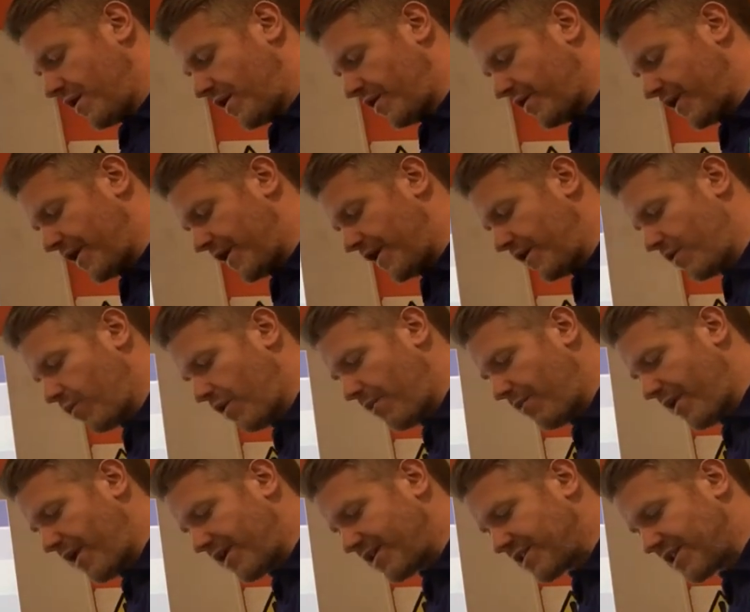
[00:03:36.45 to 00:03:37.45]
Okay, when
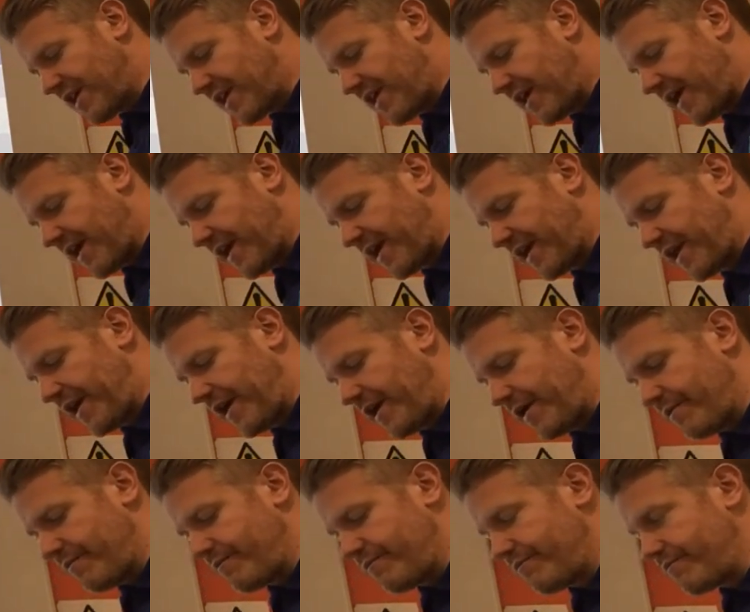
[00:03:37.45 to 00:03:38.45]
we're actually kicking it,
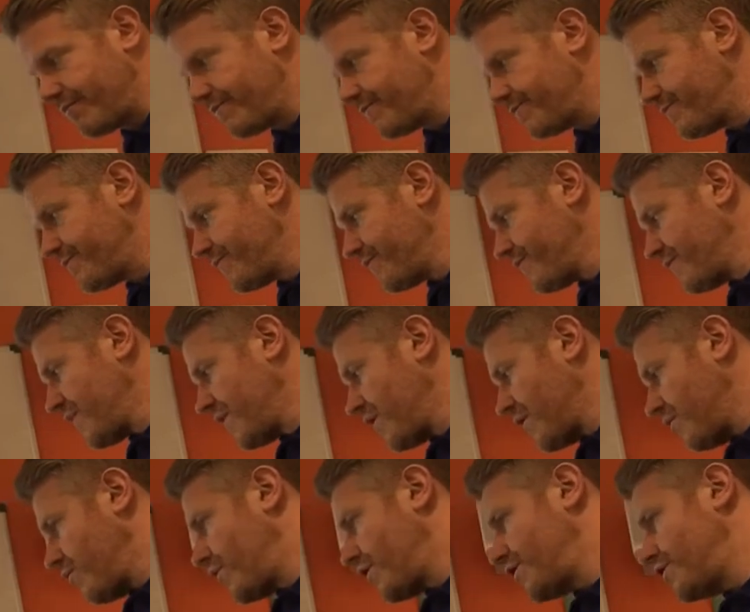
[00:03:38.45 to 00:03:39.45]

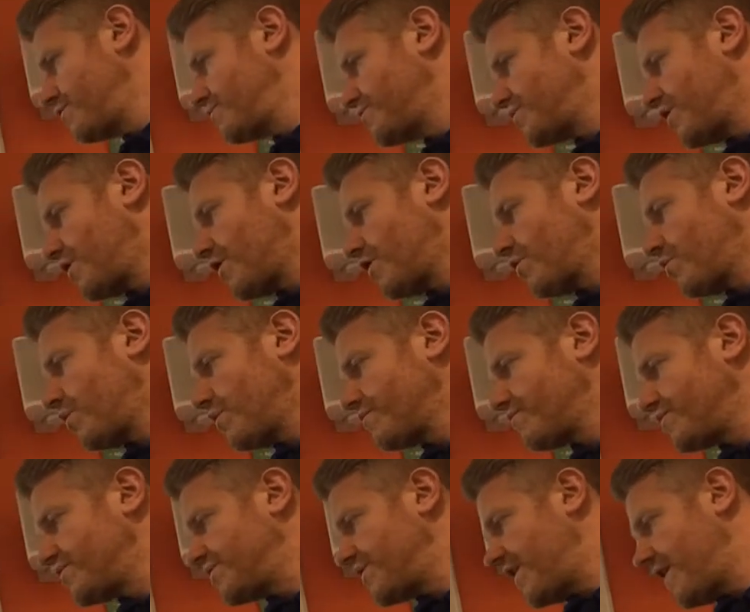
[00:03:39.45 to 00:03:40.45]
we're using our
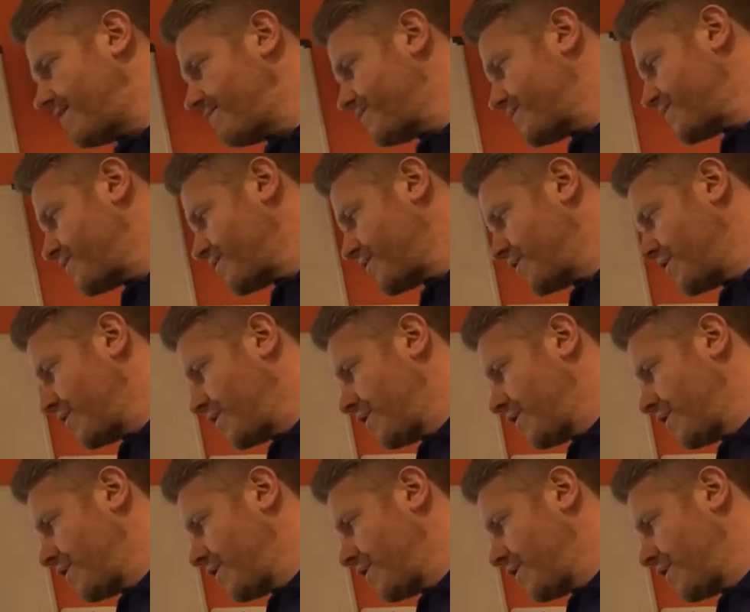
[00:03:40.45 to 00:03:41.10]
quadriceps.